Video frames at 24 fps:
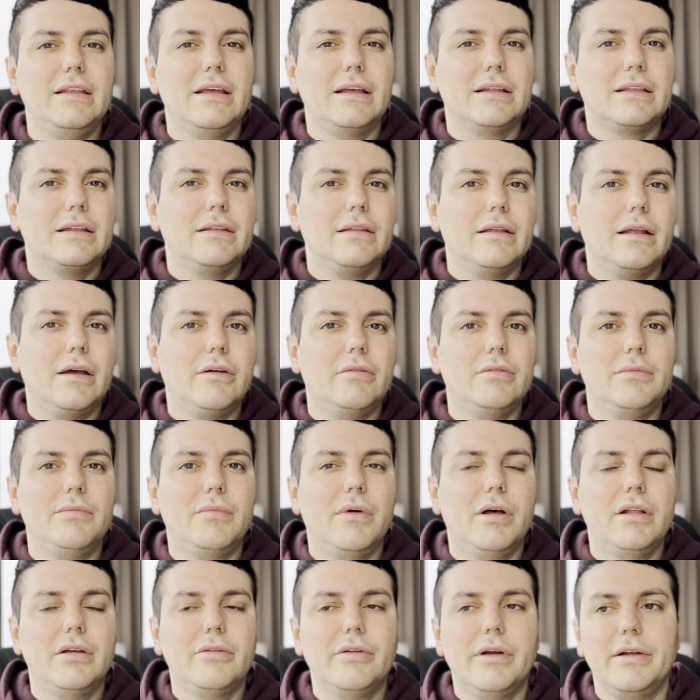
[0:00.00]
like the little
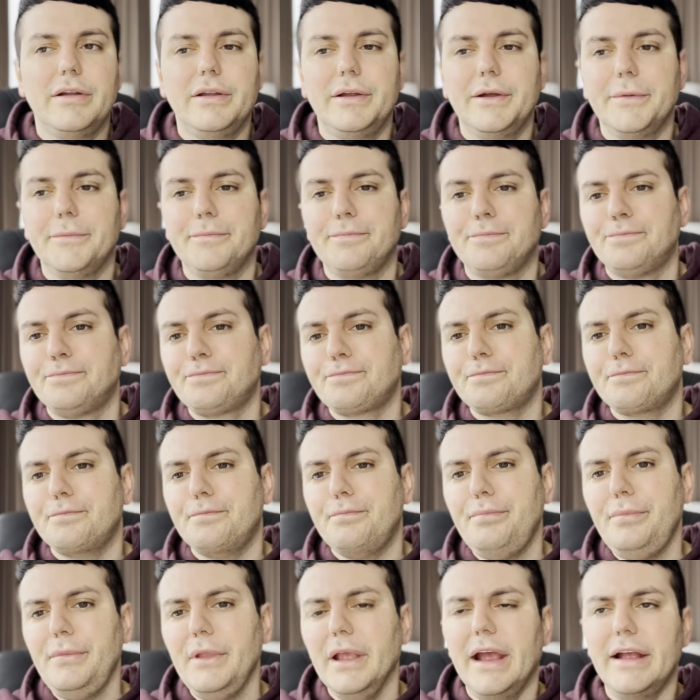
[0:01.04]
mall around here.
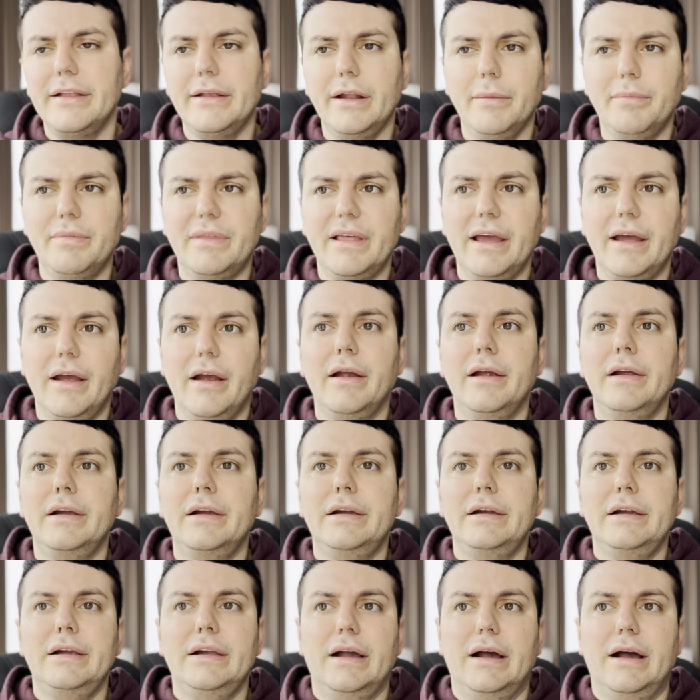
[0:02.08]
Ended up there.
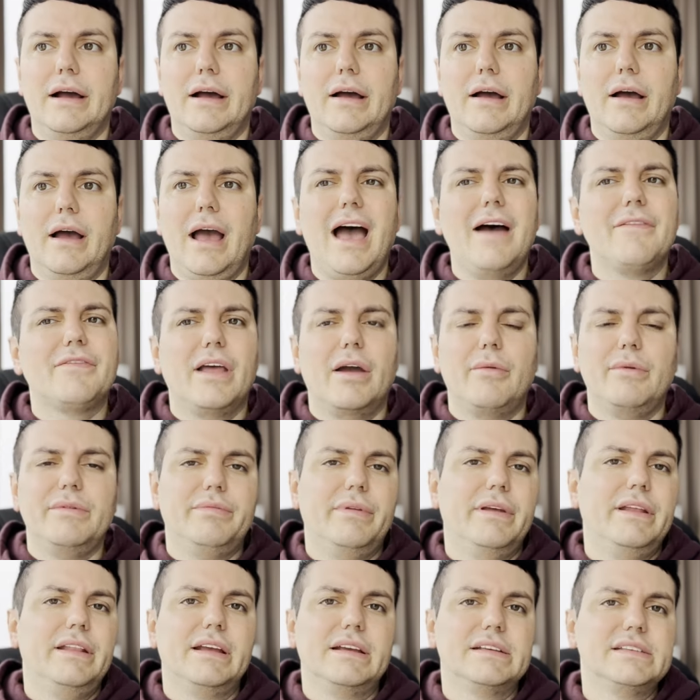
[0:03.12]
After that, we
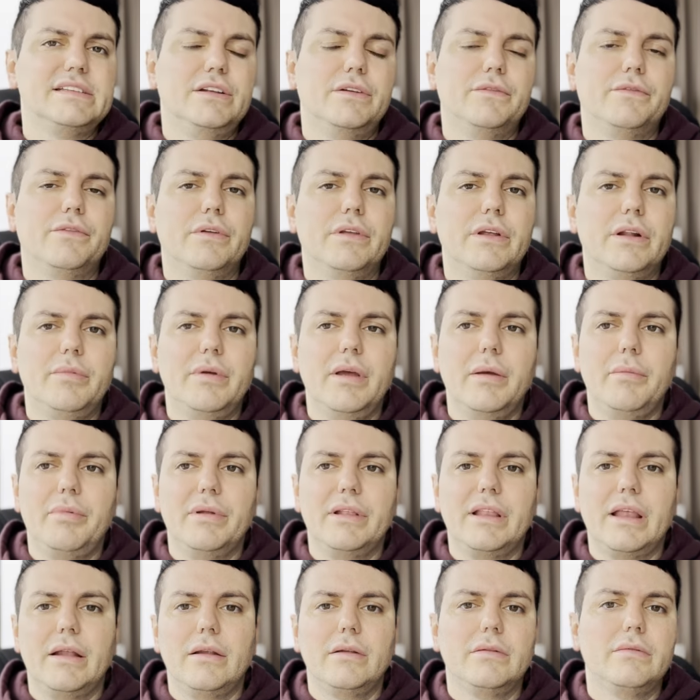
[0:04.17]
played in the casino for a little bit,
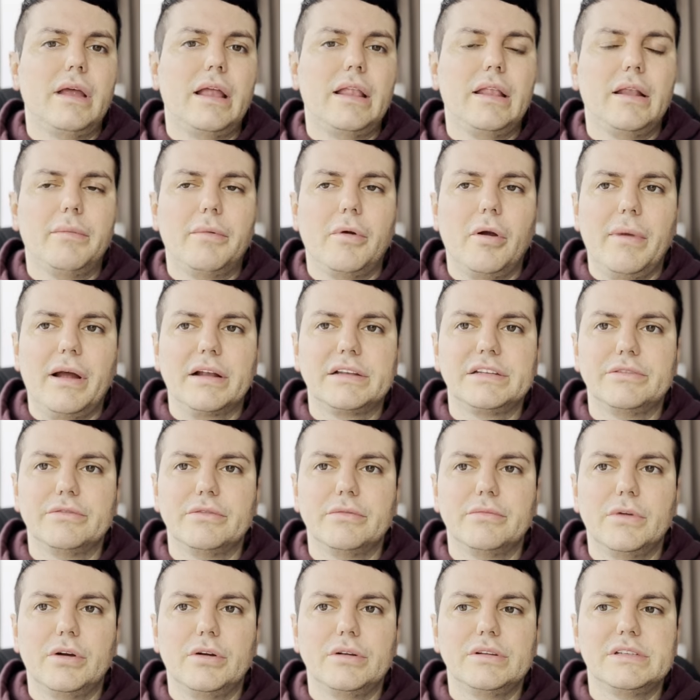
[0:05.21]
but then ended up going back to the
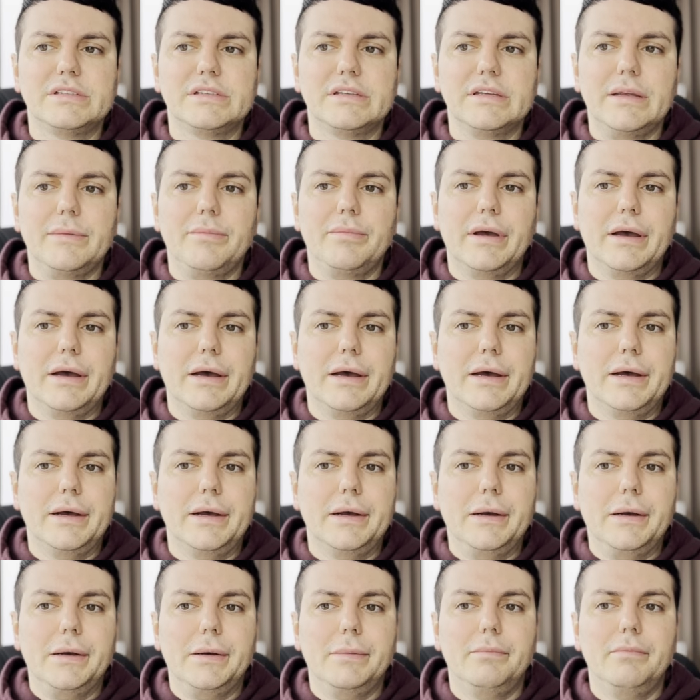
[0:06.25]
room, going to sleep.
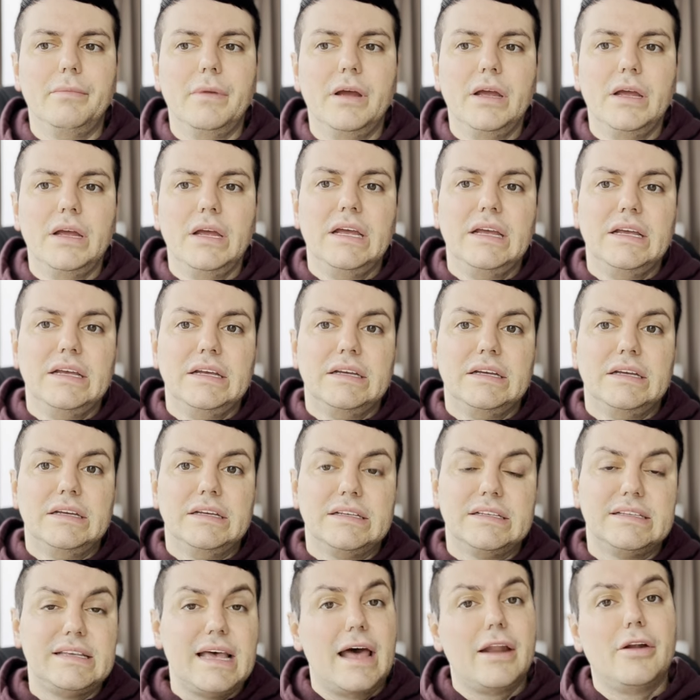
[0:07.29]

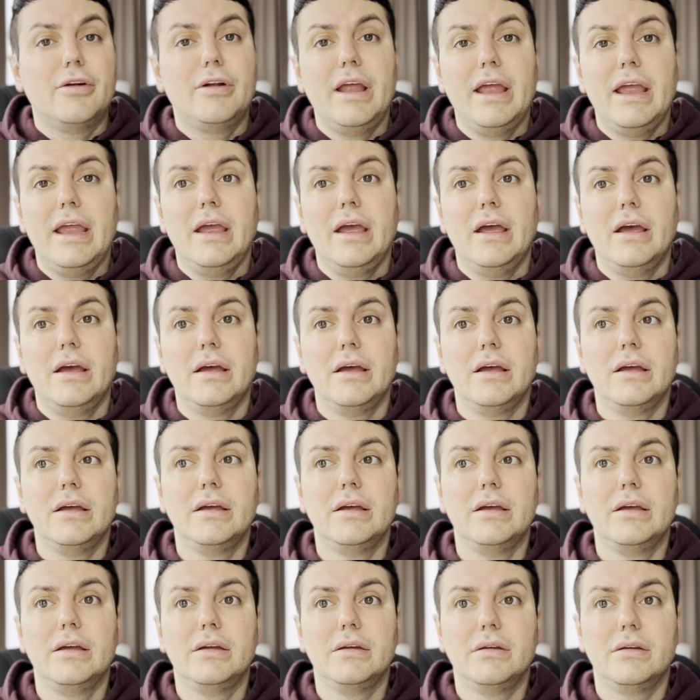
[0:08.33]
Saturday,
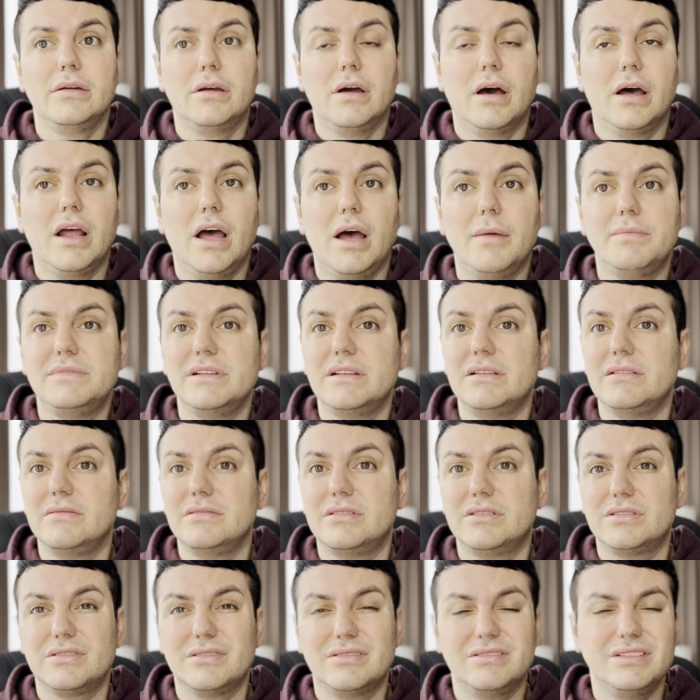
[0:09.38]
got up, didn't
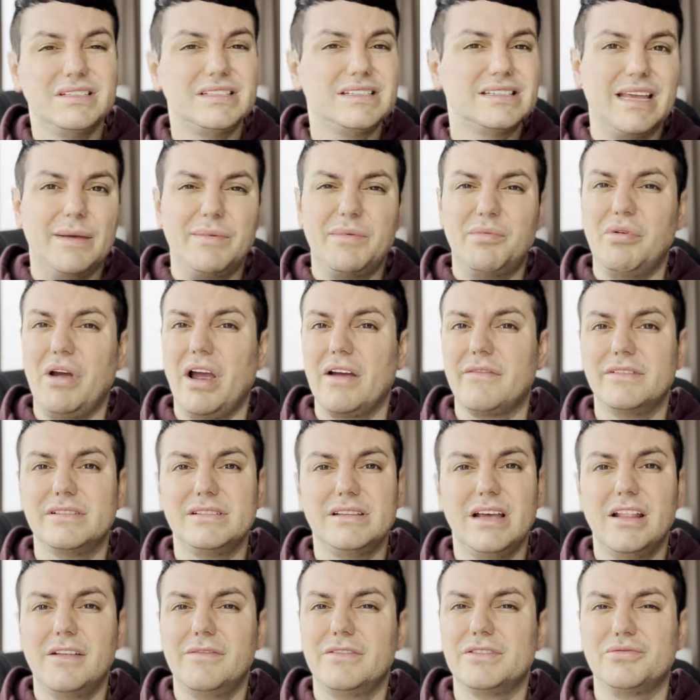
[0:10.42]
just skipped
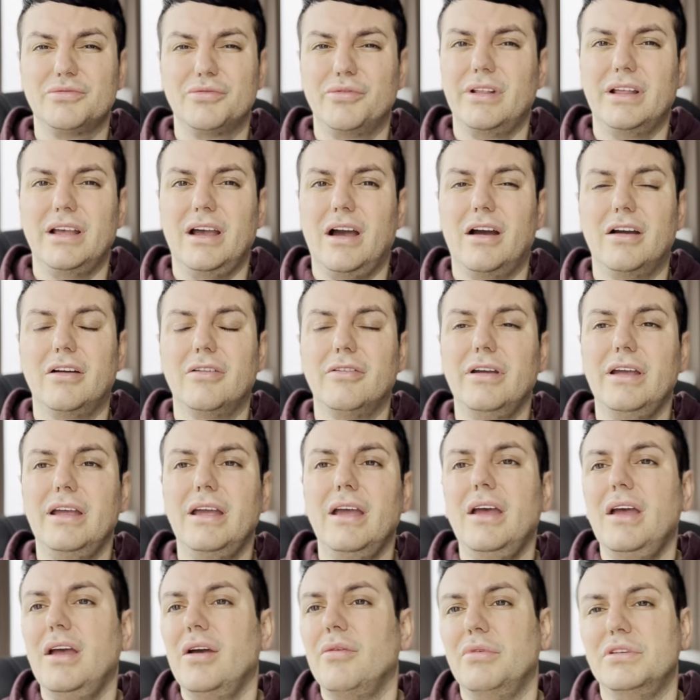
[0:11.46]
breakfast. Neither of us were really hungry.
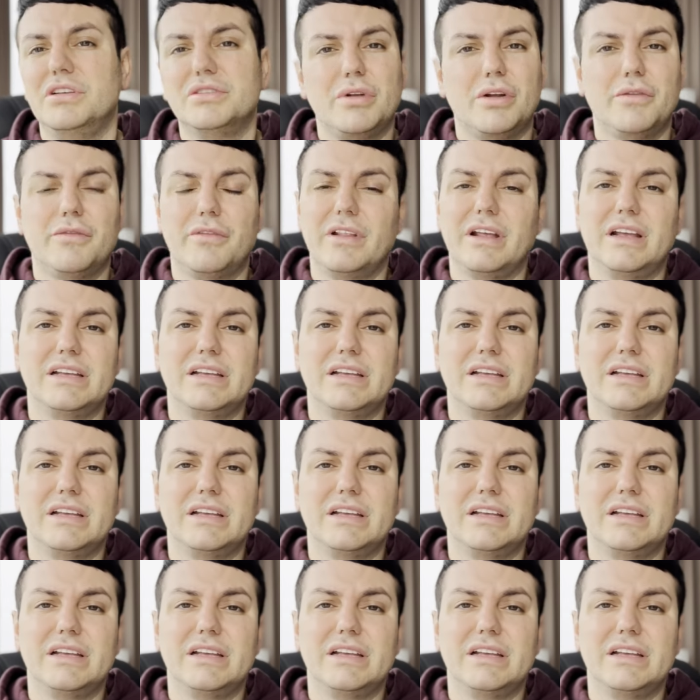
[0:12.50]
We just went over to the